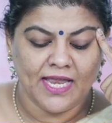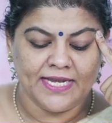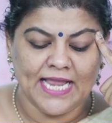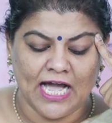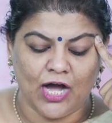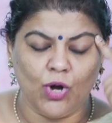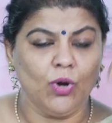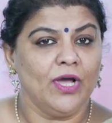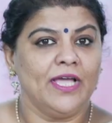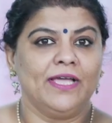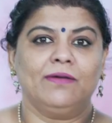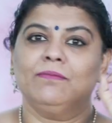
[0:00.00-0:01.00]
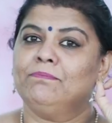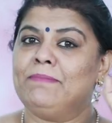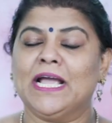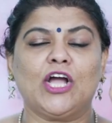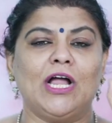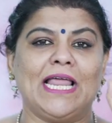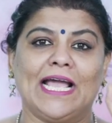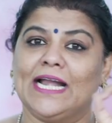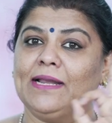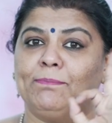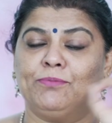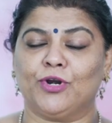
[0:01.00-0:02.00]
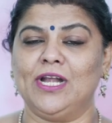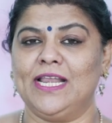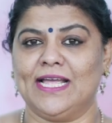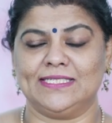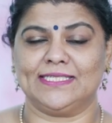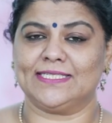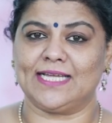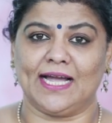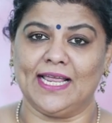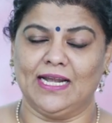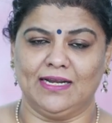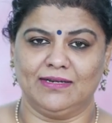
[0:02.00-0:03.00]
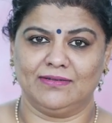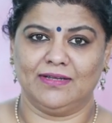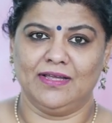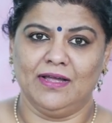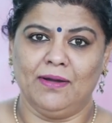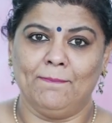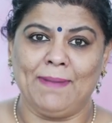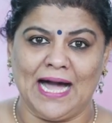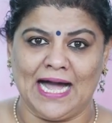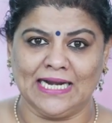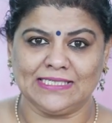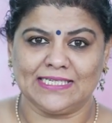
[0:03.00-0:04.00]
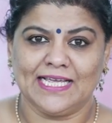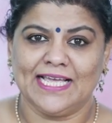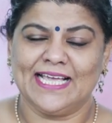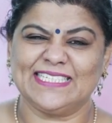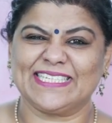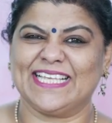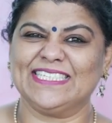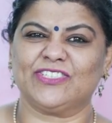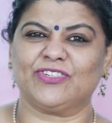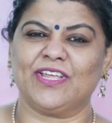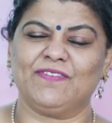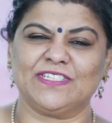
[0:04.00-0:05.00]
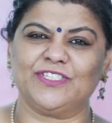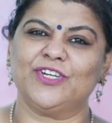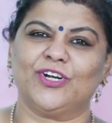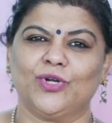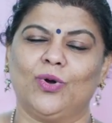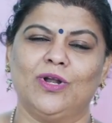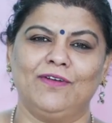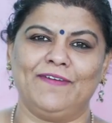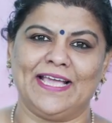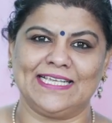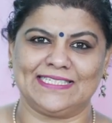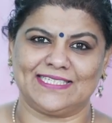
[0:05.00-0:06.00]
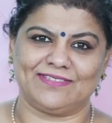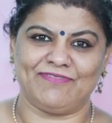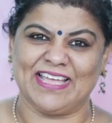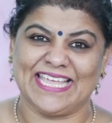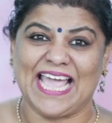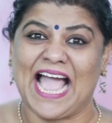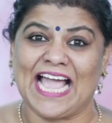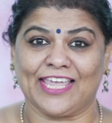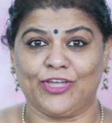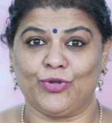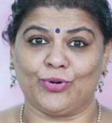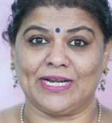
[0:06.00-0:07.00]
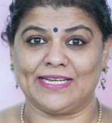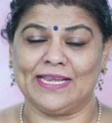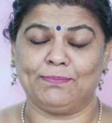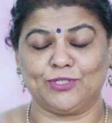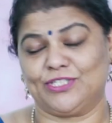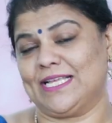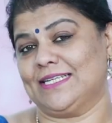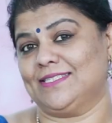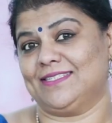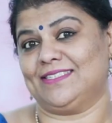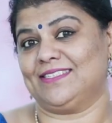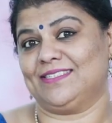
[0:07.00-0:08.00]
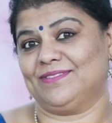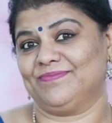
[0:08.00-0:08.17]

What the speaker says: Now, Macaulay had a brilliant style, but his history was not always very accurately presented.